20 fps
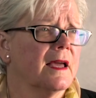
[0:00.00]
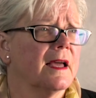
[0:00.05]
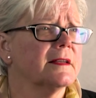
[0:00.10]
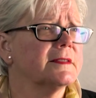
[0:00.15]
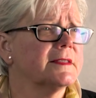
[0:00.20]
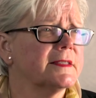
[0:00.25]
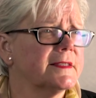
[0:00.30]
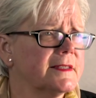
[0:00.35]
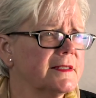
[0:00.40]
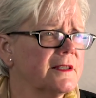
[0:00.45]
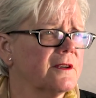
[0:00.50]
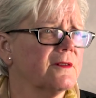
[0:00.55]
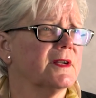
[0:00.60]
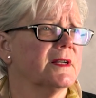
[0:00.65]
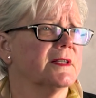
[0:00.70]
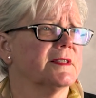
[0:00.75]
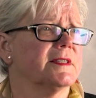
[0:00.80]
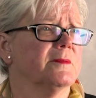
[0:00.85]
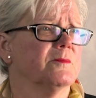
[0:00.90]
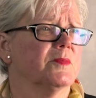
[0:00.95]
has
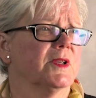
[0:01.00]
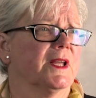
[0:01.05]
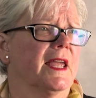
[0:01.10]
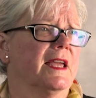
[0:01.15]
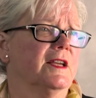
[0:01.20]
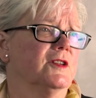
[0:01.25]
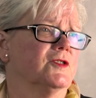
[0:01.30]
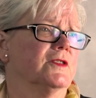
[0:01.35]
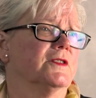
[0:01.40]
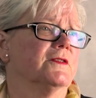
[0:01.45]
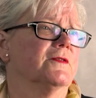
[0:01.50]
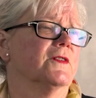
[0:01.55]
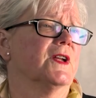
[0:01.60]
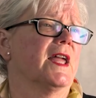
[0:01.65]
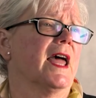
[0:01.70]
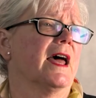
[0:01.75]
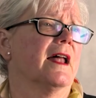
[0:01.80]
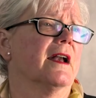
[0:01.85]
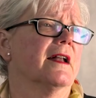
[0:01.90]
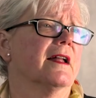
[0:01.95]
serious implications for
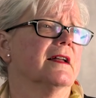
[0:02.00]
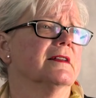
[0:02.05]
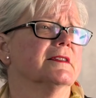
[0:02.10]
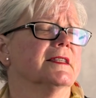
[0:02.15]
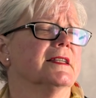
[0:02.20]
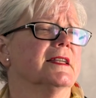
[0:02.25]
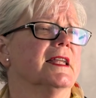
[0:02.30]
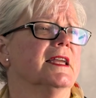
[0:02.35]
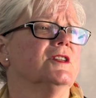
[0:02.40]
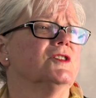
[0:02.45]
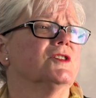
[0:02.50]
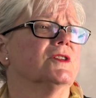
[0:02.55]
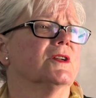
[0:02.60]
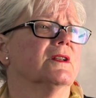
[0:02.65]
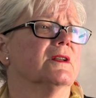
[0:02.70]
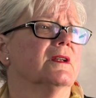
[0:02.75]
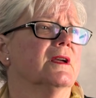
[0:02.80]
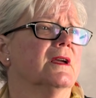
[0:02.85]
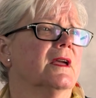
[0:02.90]
Canada as a nation